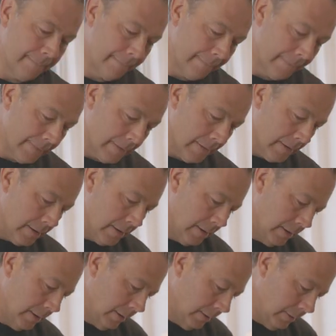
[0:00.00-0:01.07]
in this
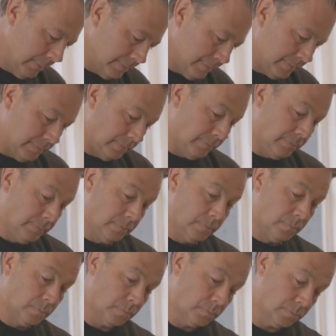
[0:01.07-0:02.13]
lotion is a
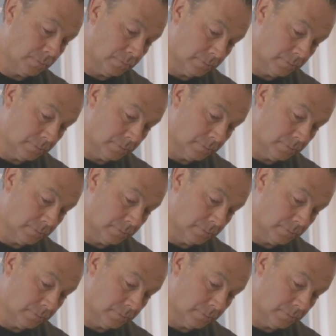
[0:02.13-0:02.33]
blend of